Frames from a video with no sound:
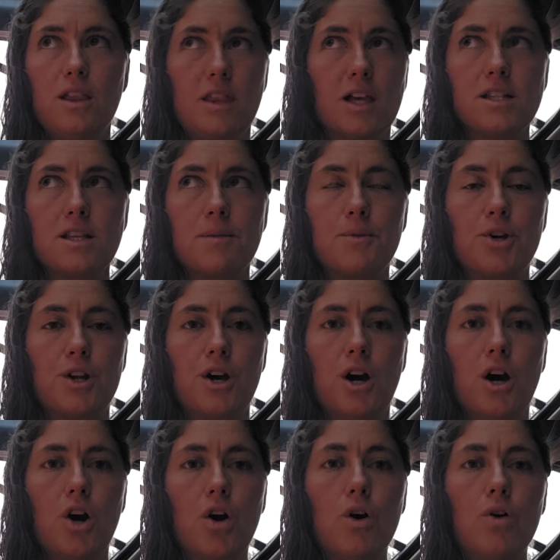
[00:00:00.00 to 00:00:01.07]
unless I'm going
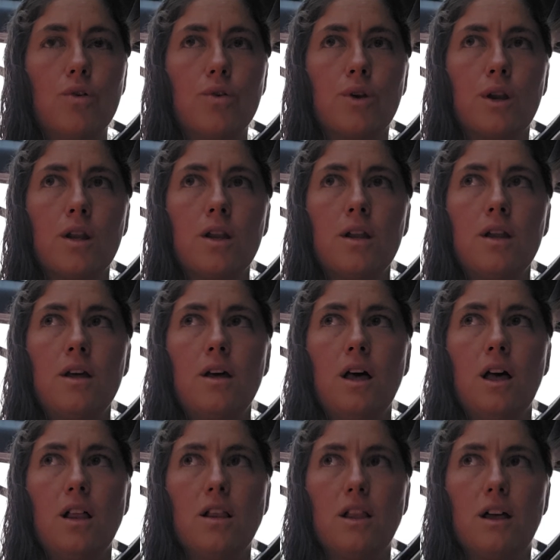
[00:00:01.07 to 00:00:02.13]
to own
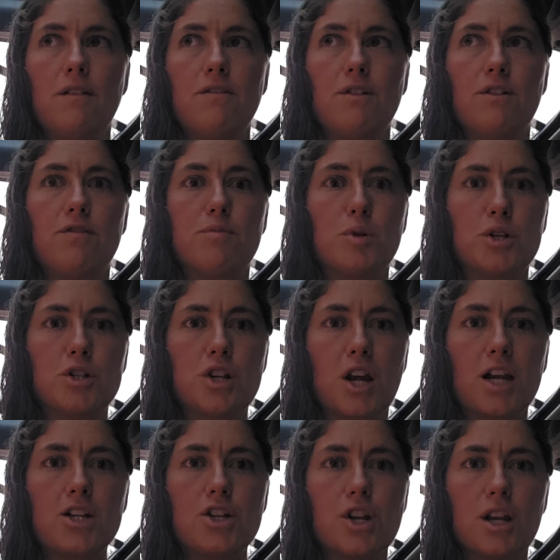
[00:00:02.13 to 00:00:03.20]
a level of
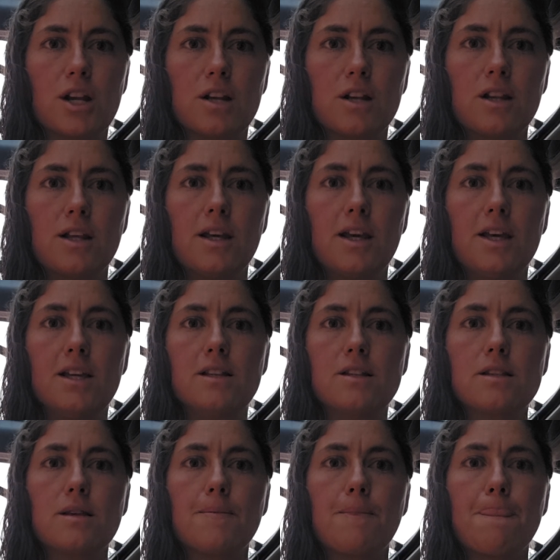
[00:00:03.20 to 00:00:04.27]
projection,
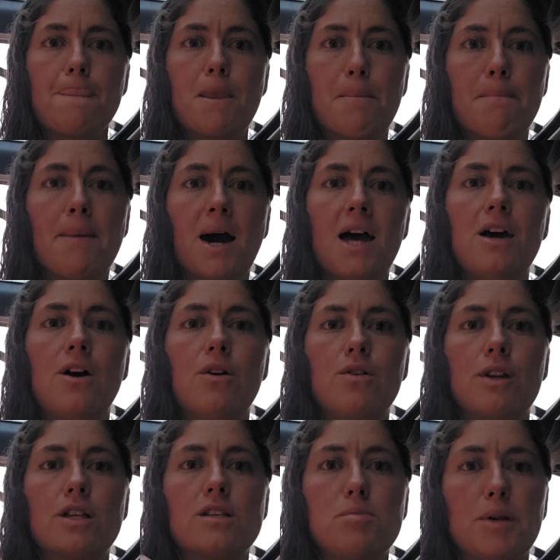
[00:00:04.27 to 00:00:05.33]
is my
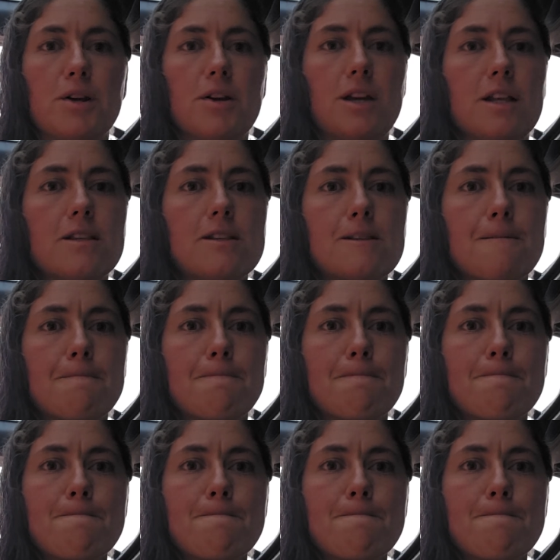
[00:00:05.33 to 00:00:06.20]
own experience.